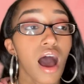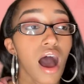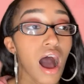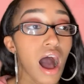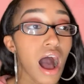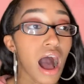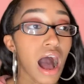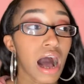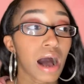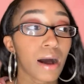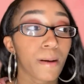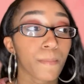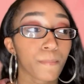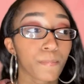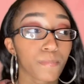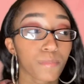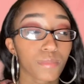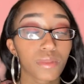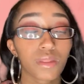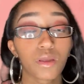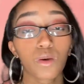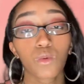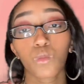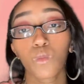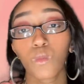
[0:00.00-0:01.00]
um,
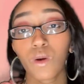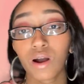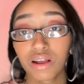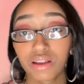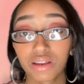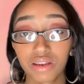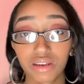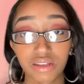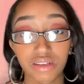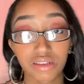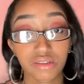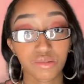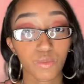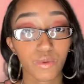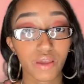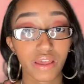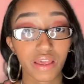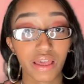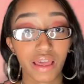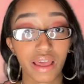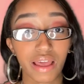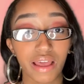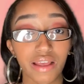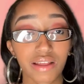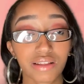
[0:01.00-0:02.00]
one of these
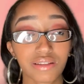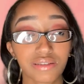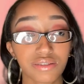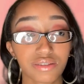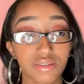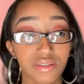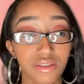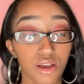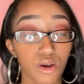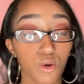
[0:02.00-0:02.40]
weekends,